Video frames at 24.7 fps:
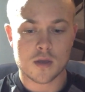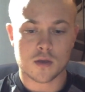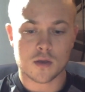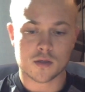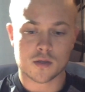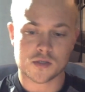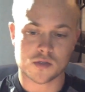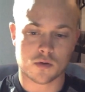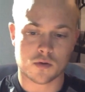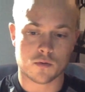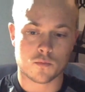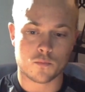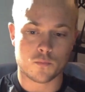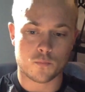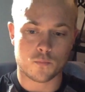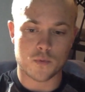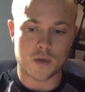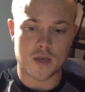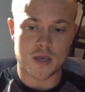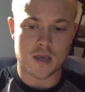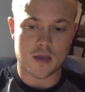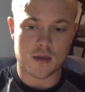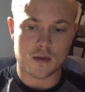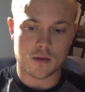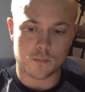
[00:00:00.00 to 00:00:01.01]
So
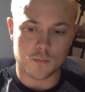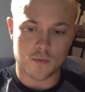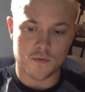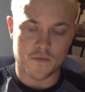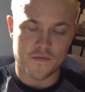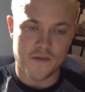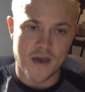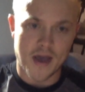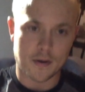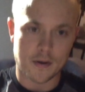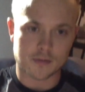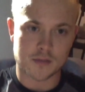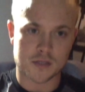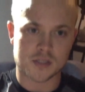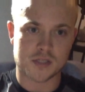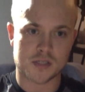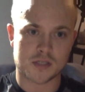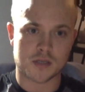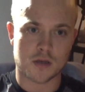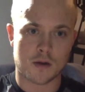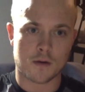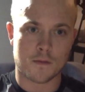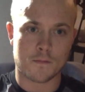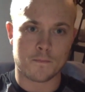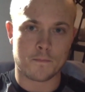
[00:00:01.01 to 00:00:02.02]
we found
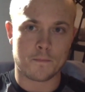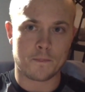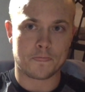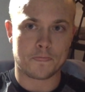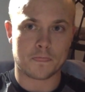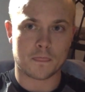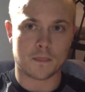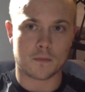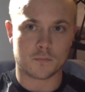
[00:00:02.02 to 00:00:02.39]
some